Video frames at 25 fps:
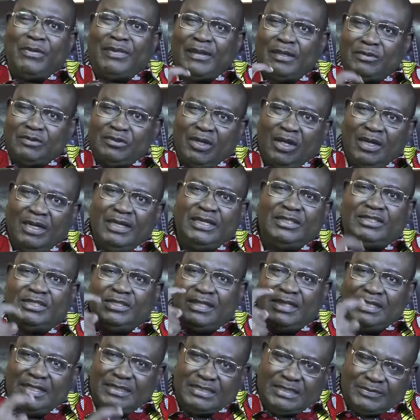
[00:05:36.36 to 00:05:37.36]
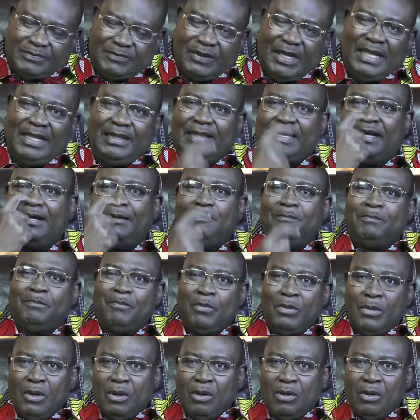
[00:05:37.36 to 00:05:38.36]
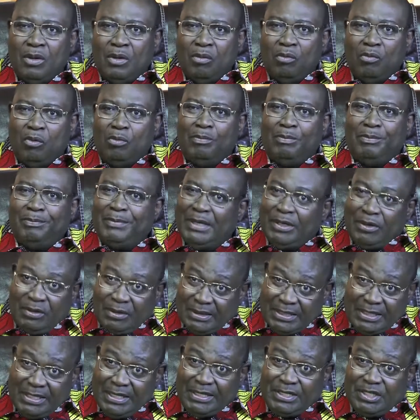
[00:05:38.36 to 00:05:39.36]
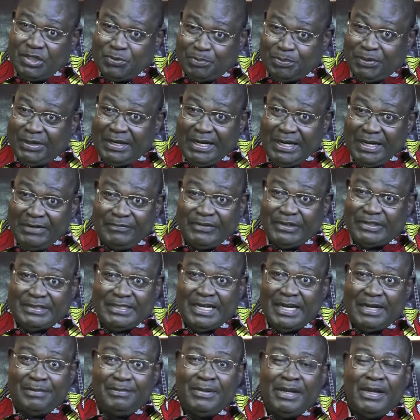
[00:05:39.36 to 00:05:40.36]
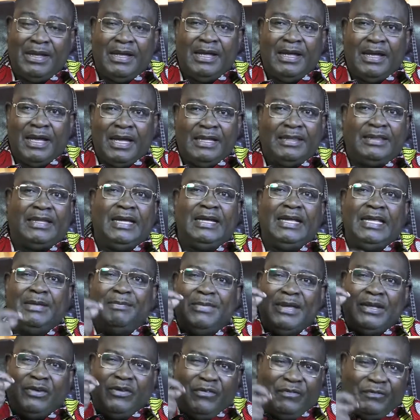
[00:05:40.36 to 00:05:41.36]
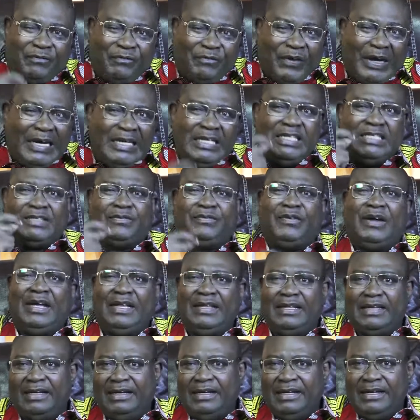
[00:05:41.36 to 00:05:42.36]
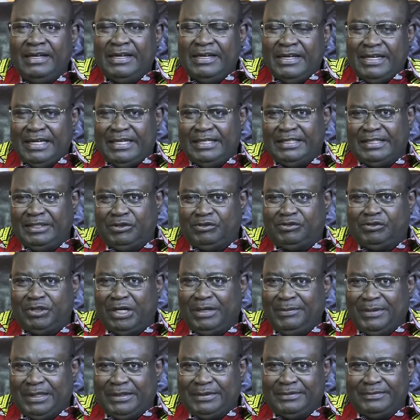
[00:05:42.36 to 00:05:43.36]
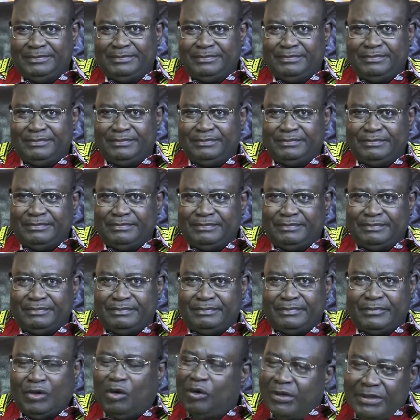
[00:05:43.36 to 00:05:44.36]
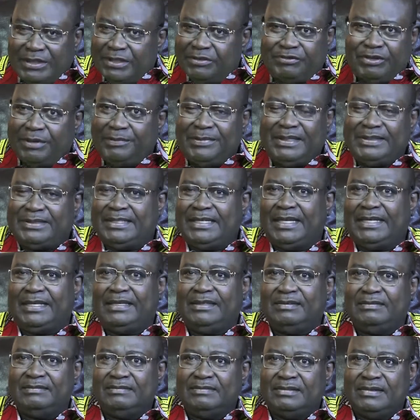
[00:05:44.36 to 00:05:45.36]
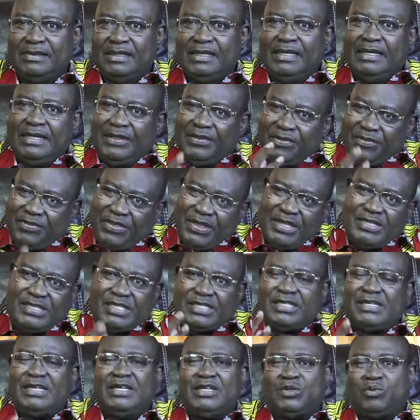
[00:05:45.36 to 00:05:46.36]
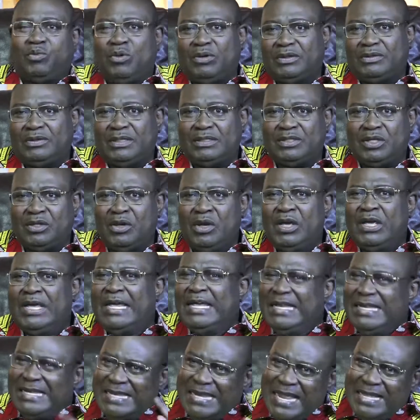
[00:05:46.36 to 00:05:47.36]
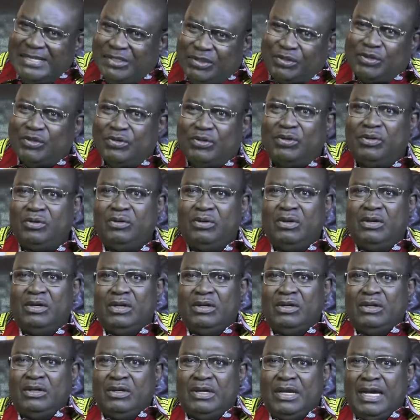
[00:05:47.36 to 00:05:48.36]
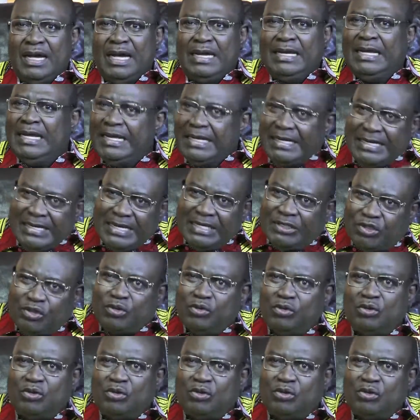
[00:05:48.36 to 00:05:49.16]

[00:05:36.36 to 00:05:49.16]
with the knowledge that his Father may not hear his prayer every time, and then he may not find his Father in the drama or in the dramatic. This is what this is. He needs to go, and he needs